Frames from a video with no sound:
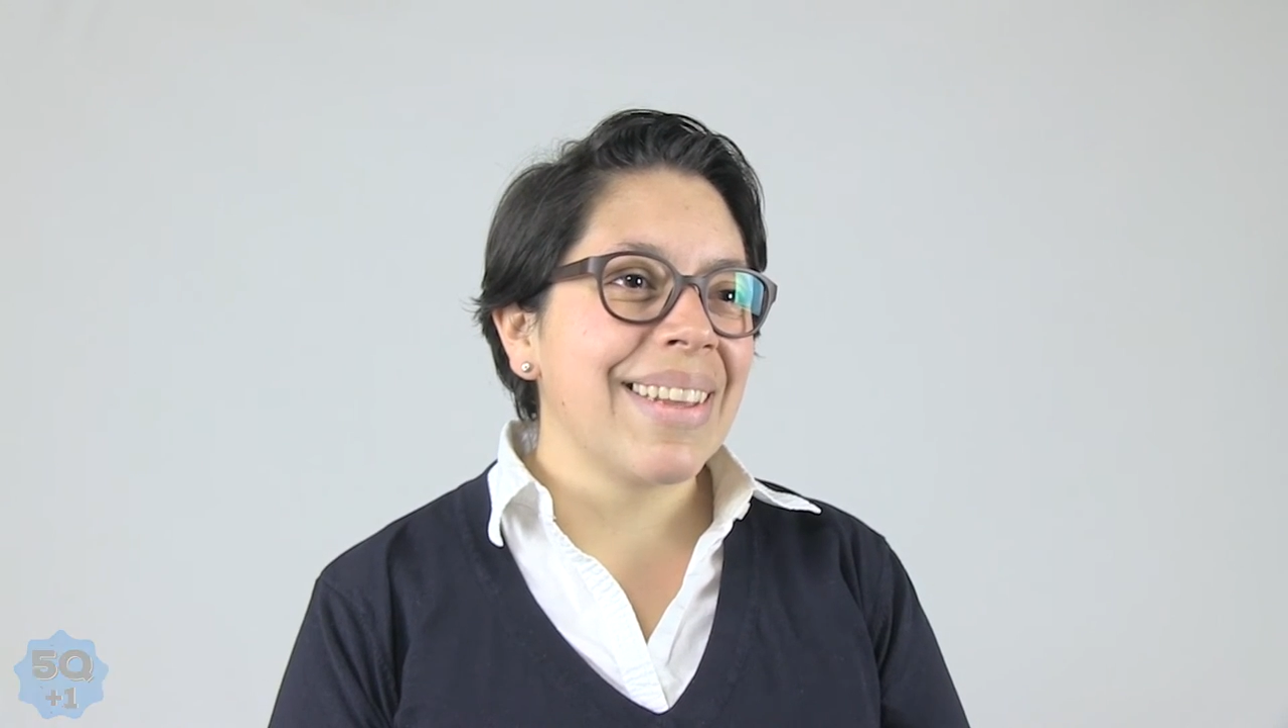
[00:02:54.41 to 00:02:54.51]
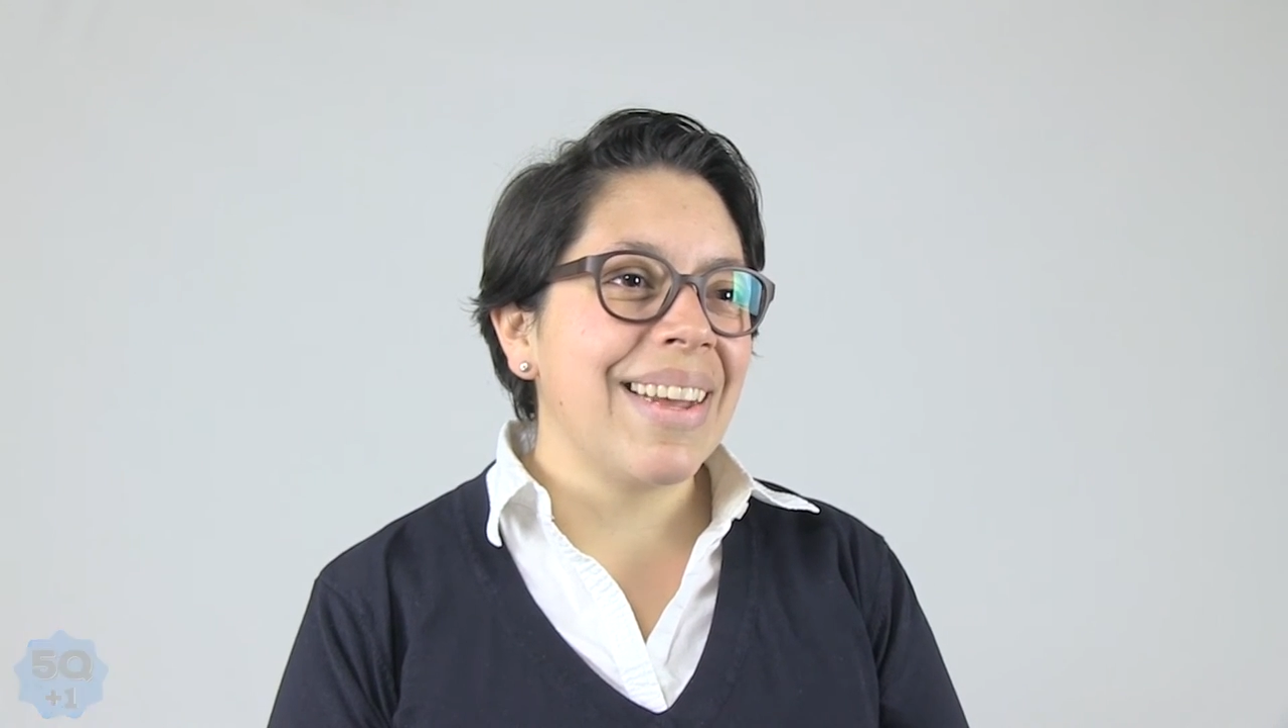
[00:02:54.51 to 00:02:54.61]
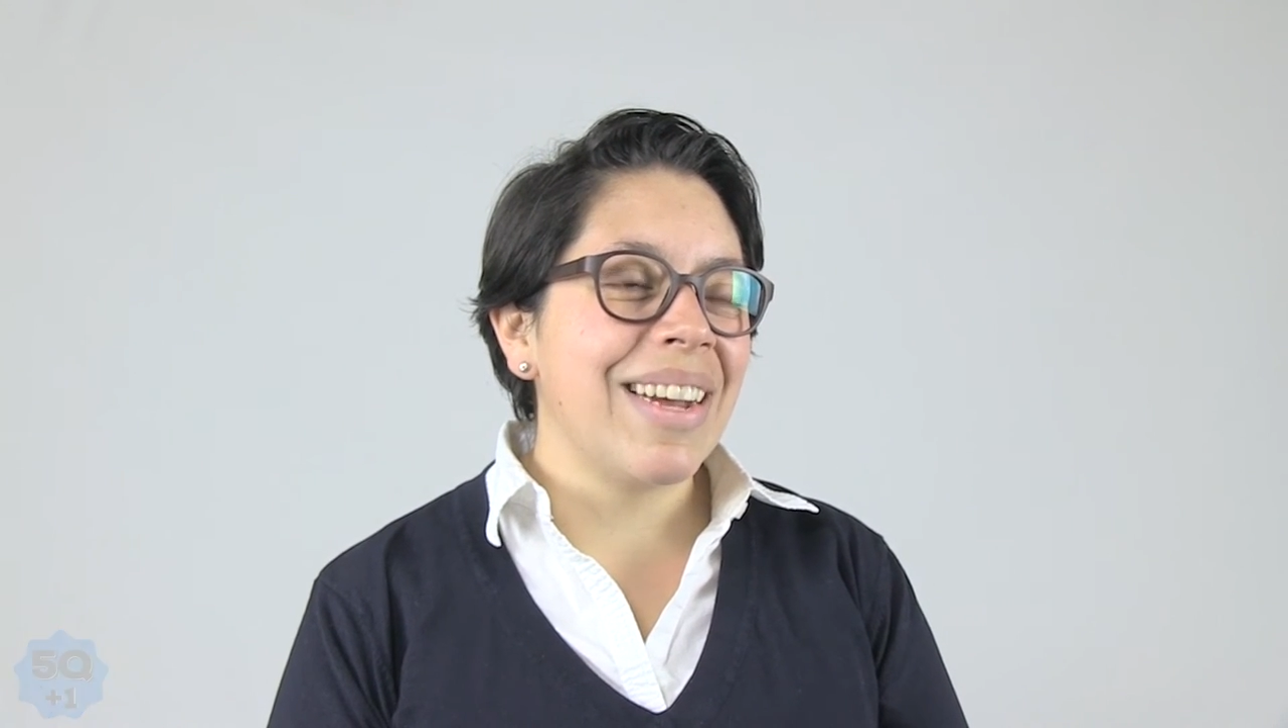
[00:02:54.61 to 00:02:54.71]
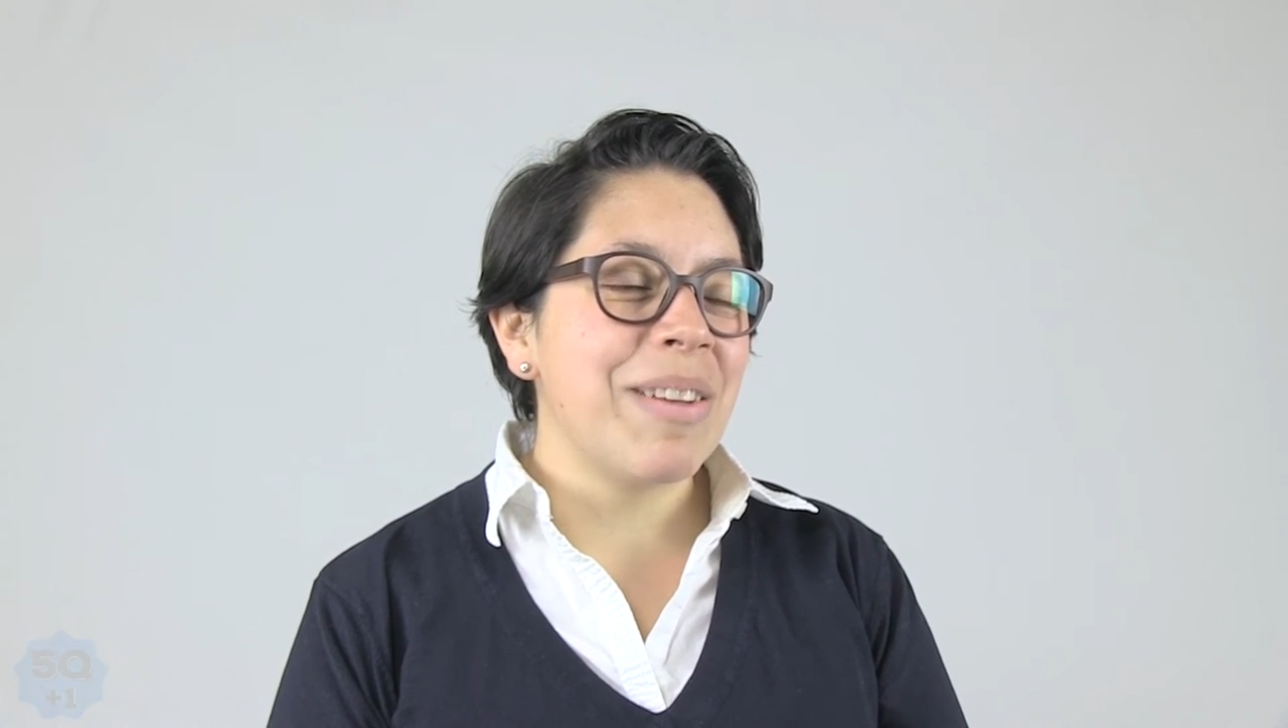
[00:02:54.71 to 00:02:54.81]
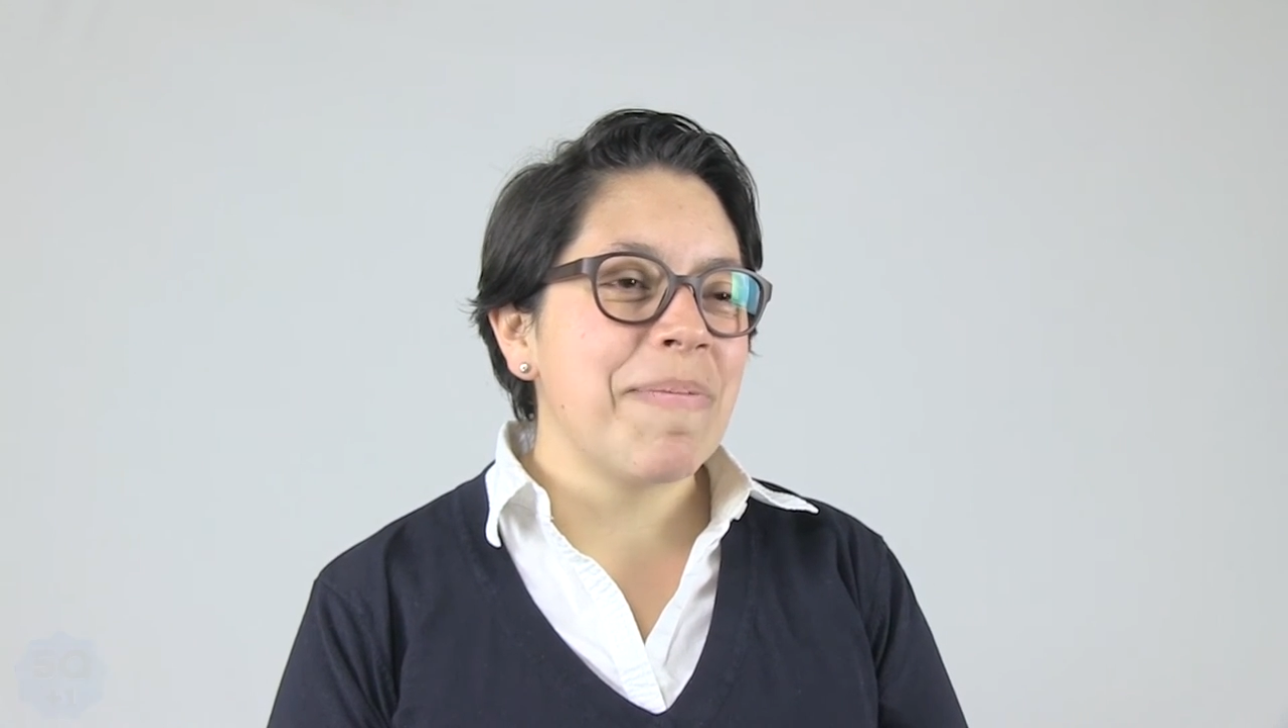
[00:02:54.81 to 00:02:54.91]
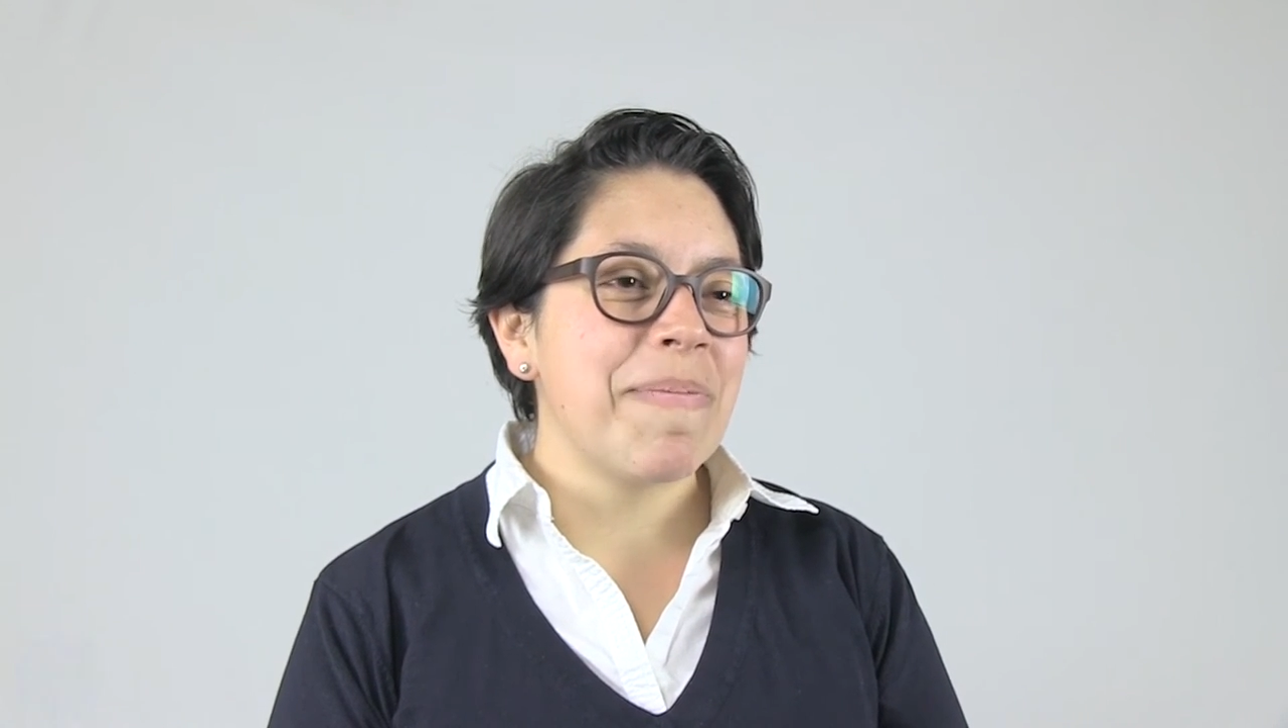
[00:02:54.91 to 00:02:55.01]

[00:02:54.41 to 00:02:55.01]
Yeah.